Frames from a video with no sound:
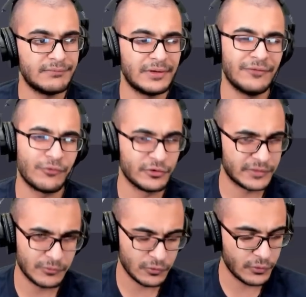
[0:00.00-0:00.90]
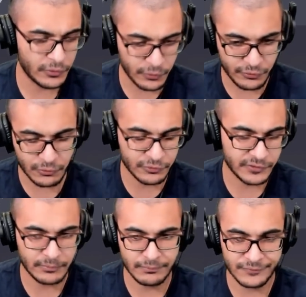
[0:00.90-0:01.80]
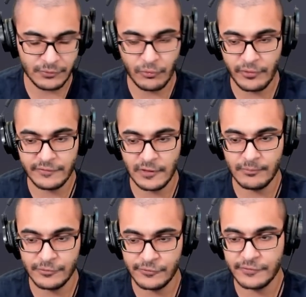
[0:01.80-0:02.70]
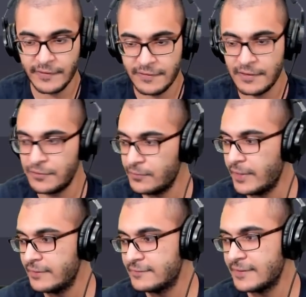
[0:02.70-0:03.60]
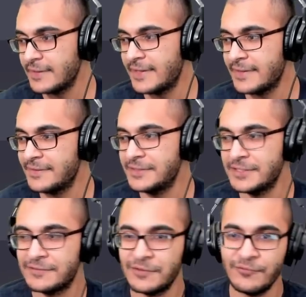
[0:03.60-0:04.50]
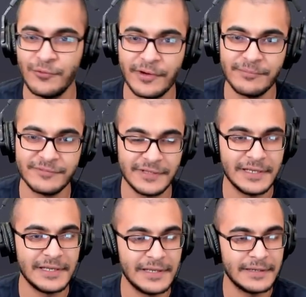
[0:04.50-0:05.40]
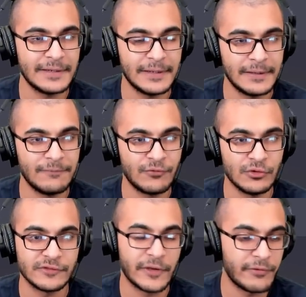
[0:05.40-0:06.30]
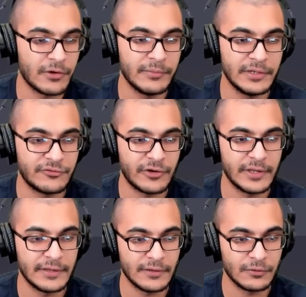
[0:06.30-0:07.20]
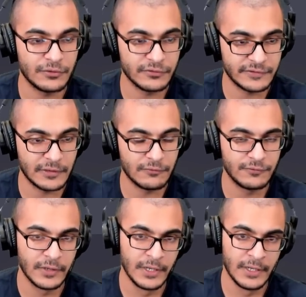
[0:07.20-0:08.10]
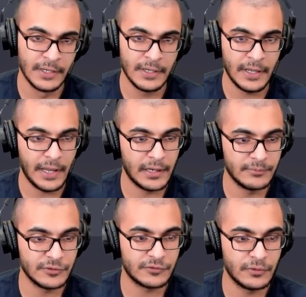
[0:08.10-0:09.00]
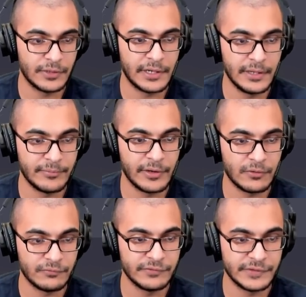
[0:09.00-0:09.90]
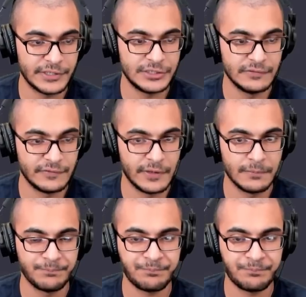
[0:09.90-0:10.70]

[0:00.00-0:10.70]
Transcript: of course, I'm not going to go through some more examples because I think you guys get the gist of what I'm saying here. Of course, I recommend trying it out yourself. And I'm just going to clear my conversations here.